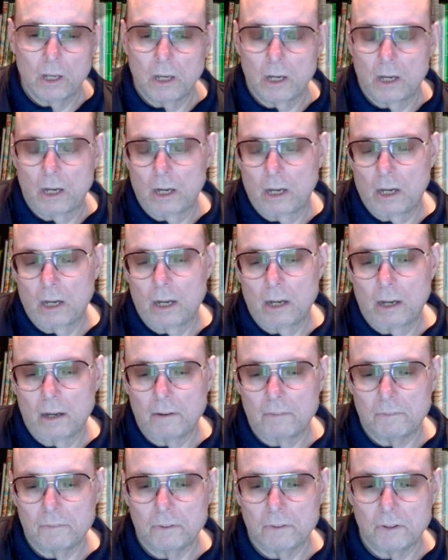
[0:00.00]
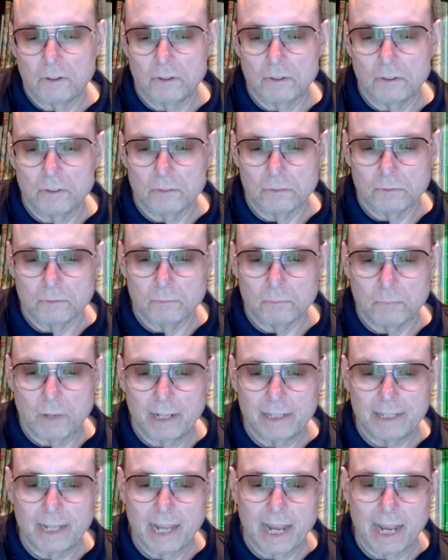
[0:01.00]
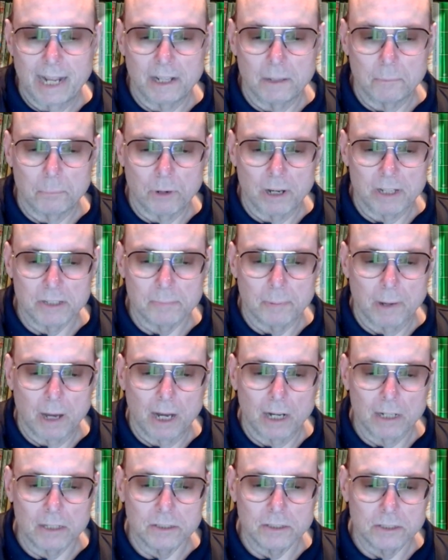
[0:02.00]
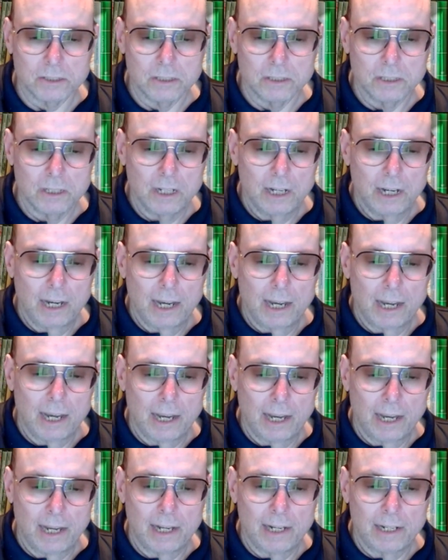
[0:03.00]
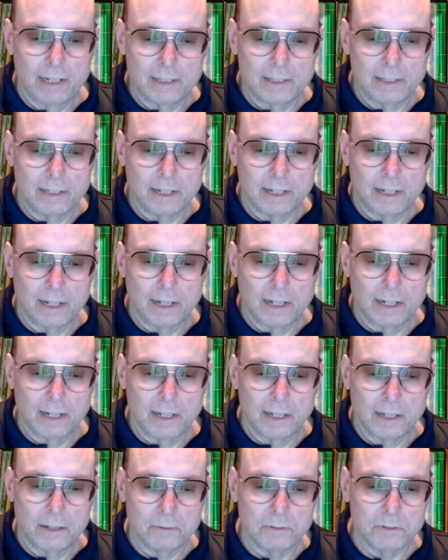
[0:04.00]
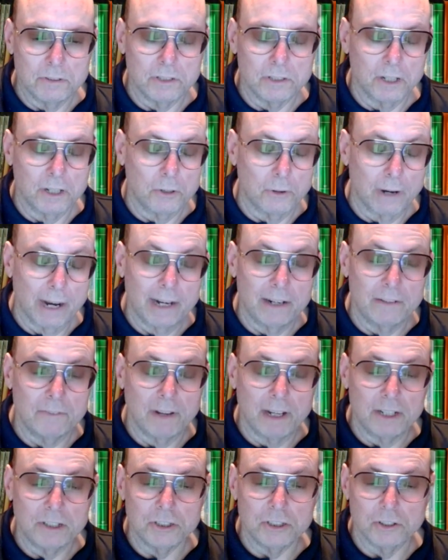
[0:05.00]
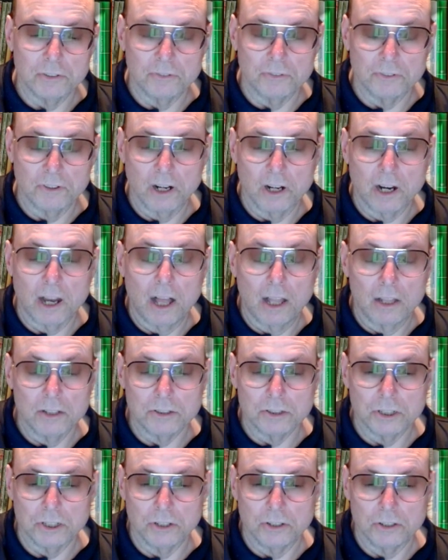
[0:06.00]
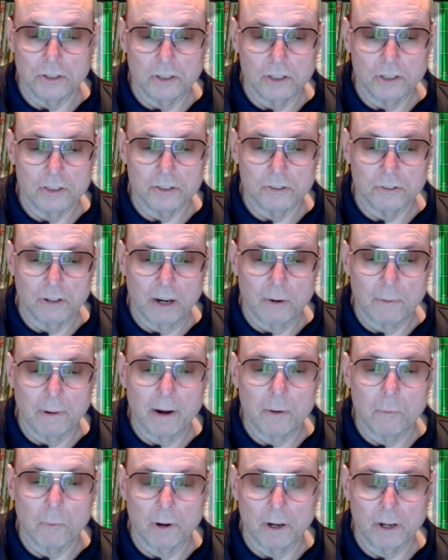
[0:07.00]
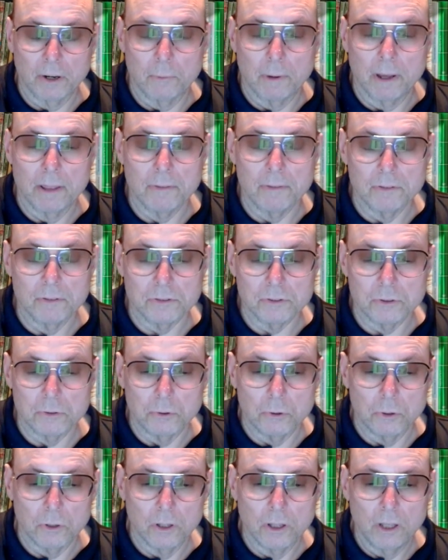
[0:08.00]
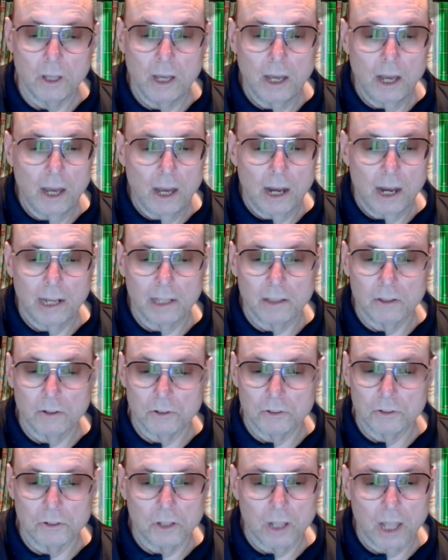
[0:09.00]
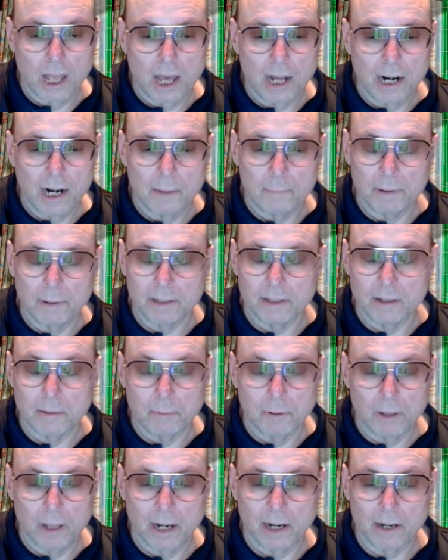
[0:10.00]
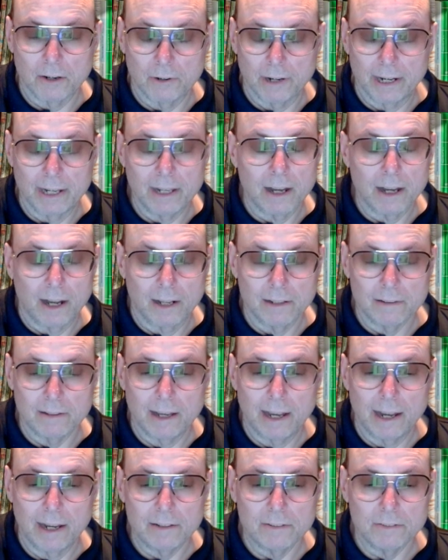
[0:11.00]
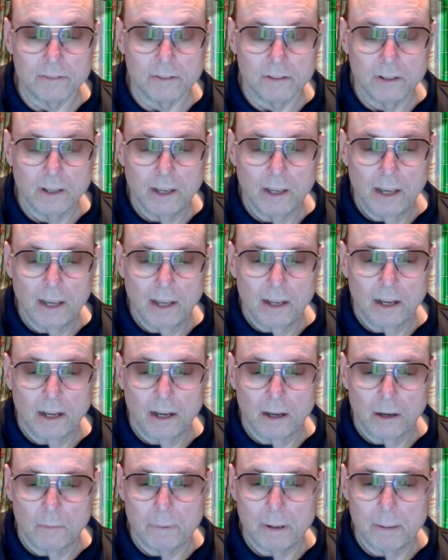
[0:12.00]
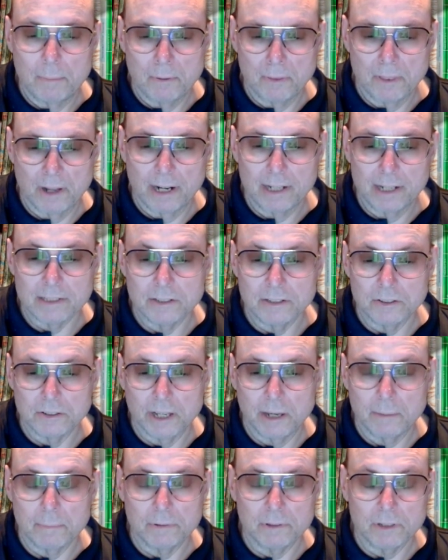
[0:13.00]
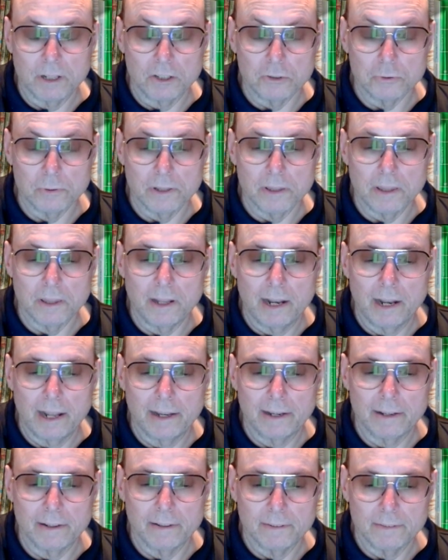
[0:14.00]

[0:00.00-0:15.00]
for my day in the press box. And it was a great adventure for a college student. It's a great way to work your way through school. I learned a lot. I picked up a lot of great contacts, people that I still keep in touch with today.